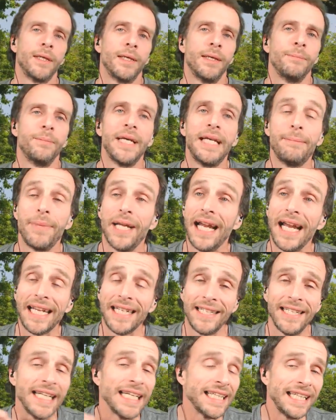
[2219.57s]
But I can
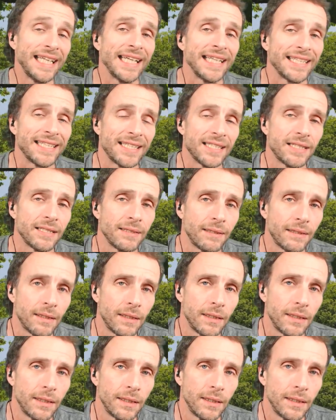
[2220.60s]
tell you this.
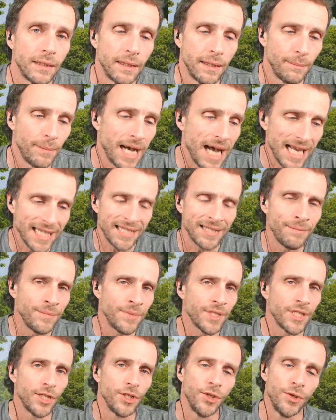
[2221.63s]

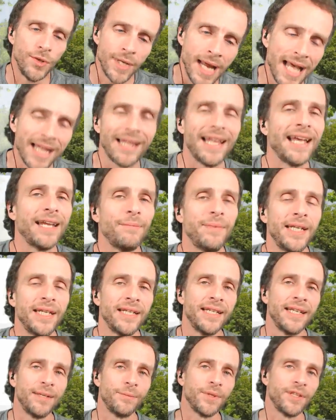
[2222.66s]
Possums do not like being
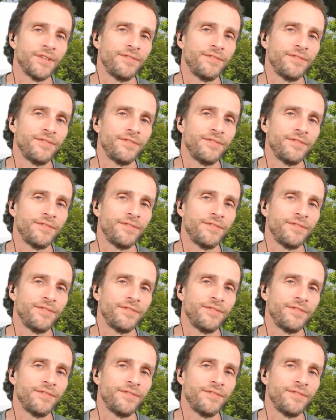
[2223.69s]
hit with a